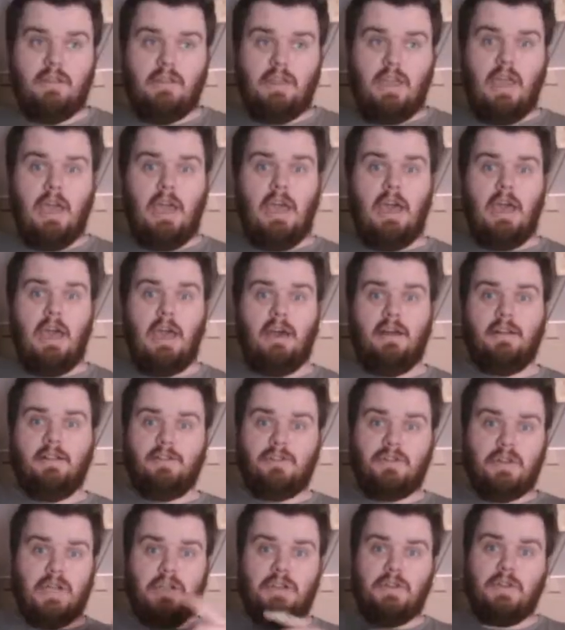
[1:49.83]
Yeah!
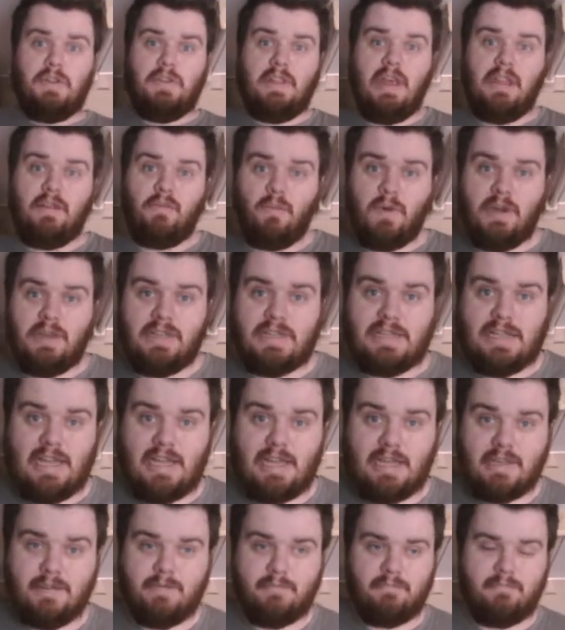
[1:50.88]
Try doing that in one
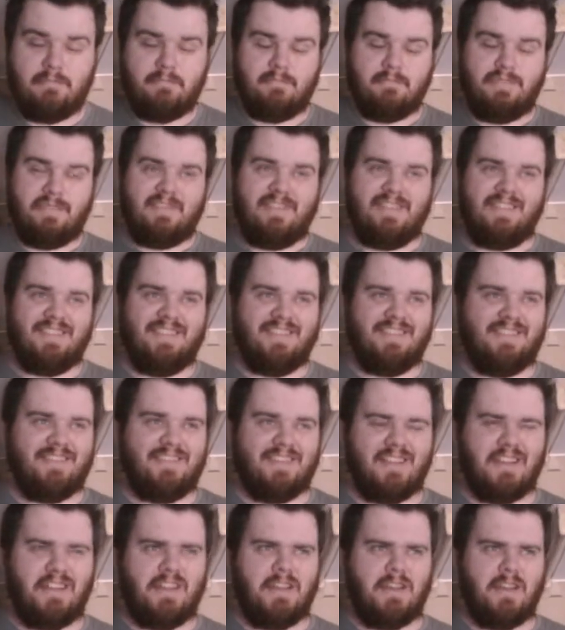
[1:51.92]
take.
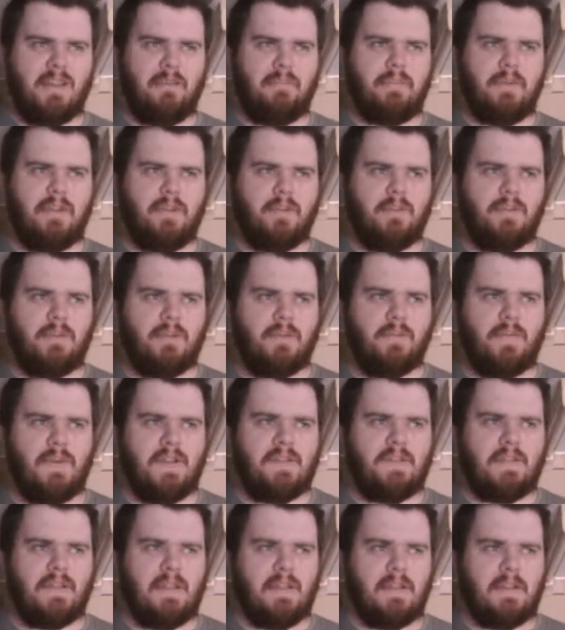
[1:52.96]
God, I hope I do it in
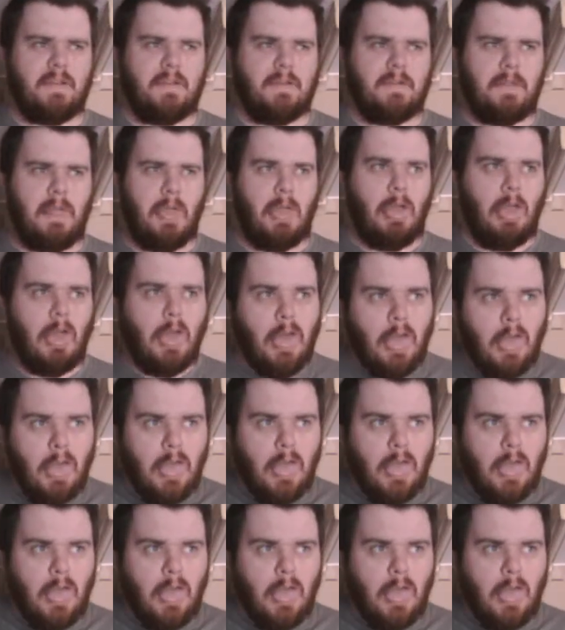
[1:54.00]
one take. Ugh.